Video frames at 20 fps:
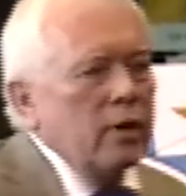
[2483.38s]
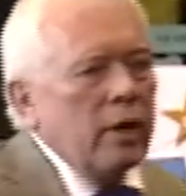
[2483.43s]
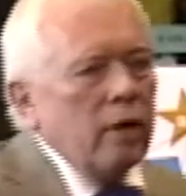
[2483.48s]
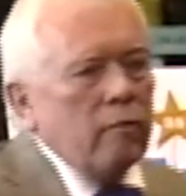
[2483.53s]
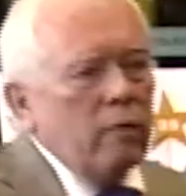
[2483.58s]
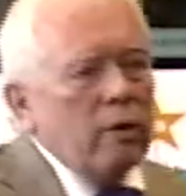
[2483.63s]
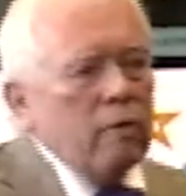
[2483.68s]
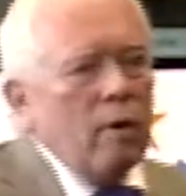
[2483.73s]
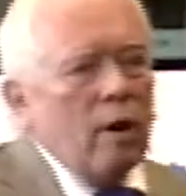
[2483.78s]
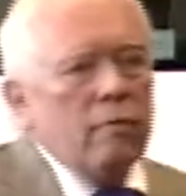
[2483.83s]

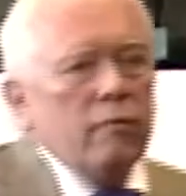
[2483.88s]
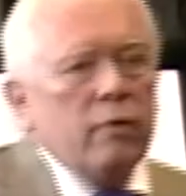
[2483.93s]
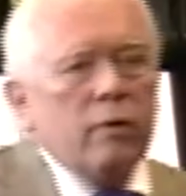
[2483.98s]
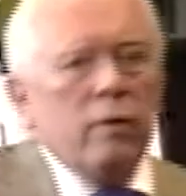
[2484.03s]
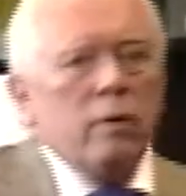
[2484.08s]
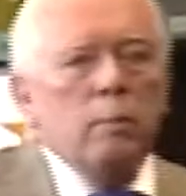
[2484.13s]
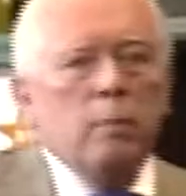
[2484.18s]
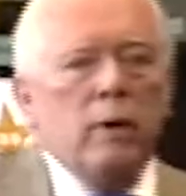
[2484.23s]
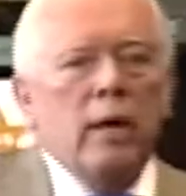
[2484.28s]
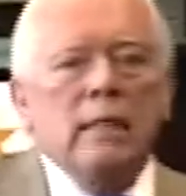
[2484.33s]
Henry Ruffner,
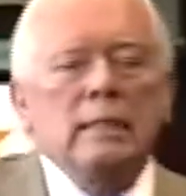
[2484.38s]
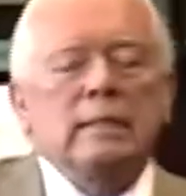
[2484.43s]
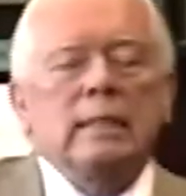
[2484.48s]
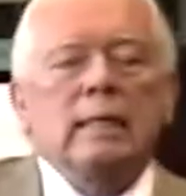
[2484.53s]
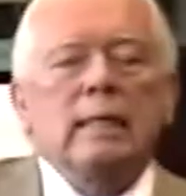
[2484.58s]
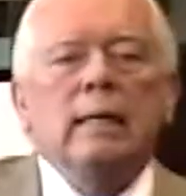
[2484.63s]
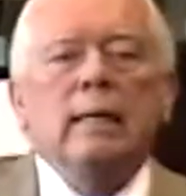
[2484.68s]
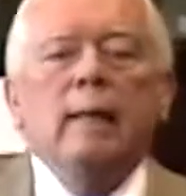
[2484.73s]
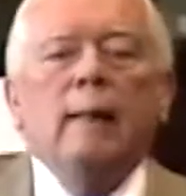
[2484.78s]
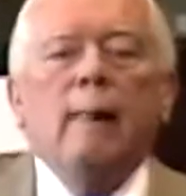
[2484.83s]
the president.
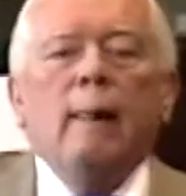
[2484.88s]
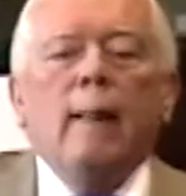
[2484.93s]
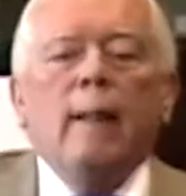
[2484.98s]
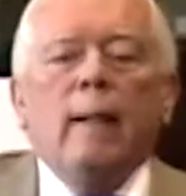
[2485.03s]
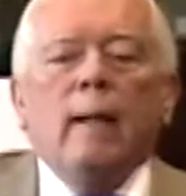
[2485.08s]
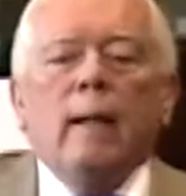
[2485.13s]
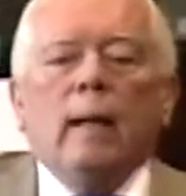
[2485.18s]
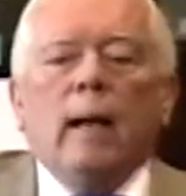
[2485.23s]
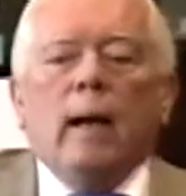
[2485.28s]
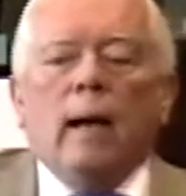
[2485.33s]

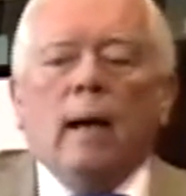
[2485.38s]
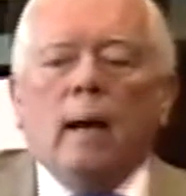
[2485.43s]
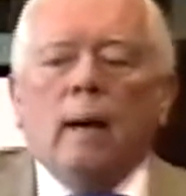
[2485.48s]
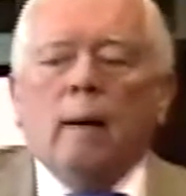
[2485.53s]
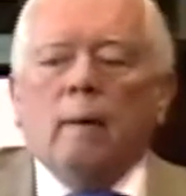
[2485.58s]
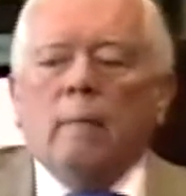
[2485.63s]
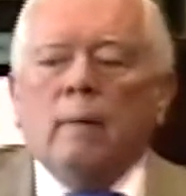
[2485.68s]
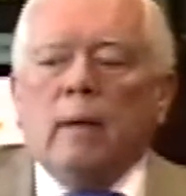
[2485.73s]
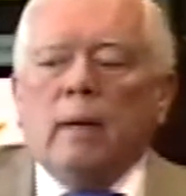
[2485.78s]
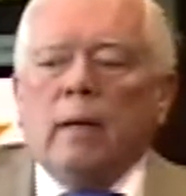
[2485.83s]

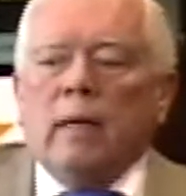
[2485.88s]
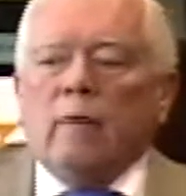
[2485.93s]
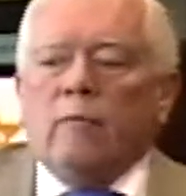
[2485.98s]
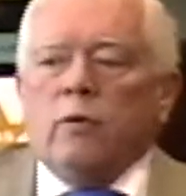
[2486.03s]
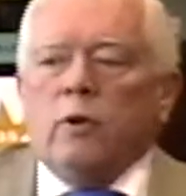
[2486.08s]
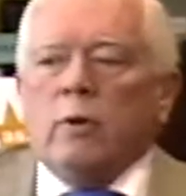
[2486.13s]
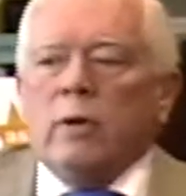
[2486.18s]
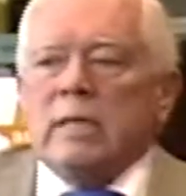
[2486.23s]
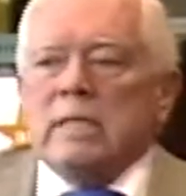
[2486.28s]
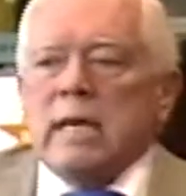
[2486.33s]
Uh,
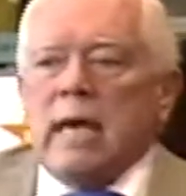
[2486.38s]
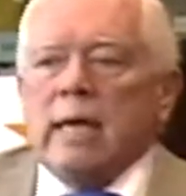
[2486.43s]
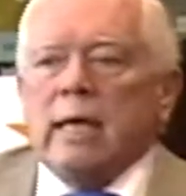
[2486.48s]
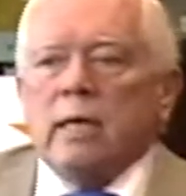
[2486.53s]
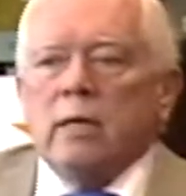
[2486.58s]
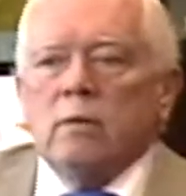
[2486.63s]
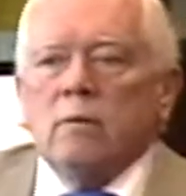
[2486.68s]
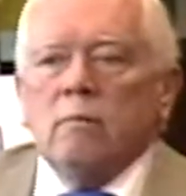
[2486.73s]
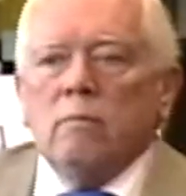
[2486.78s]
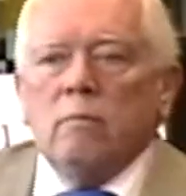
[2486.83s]
if you had
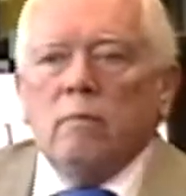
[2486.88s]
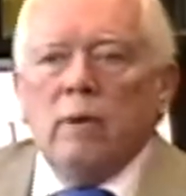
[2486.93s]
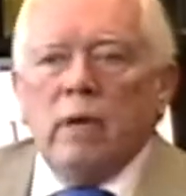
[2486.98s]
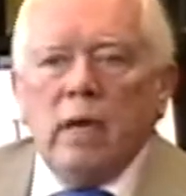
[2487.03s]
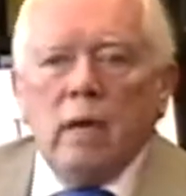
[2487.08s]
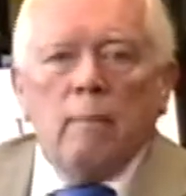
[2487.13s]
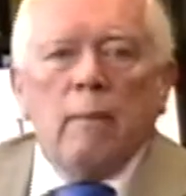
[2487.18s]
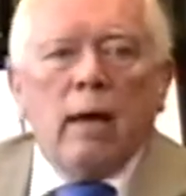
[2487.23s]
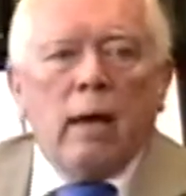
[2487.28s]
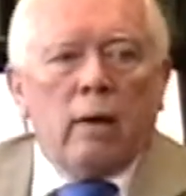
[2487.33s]
taken
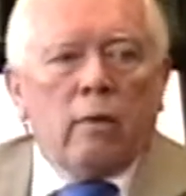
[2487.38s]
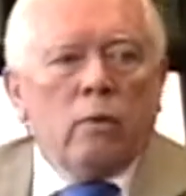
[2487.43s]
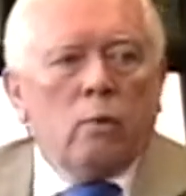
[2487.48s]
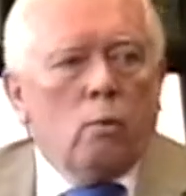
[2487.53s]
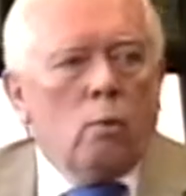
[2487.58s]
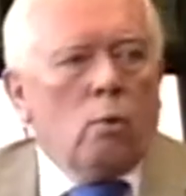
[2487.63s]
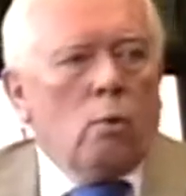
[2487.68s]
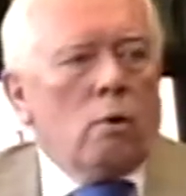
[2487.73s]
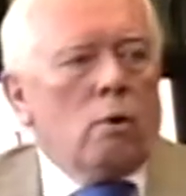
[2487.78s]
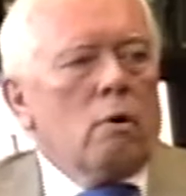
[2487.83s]
him out of
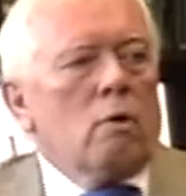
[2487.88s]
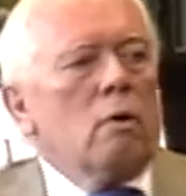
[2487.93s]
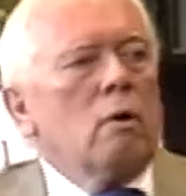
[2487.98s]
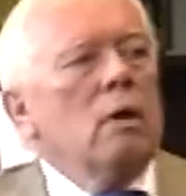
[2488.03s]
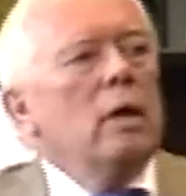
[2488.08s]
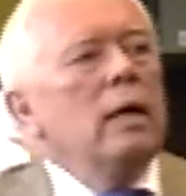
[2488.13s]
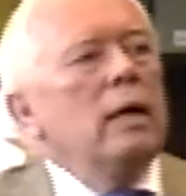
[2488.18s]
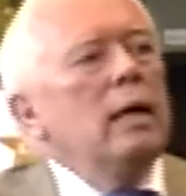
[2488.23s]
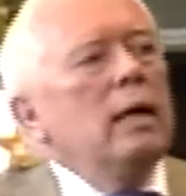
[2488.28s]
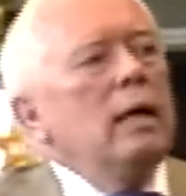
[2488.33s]
the war early,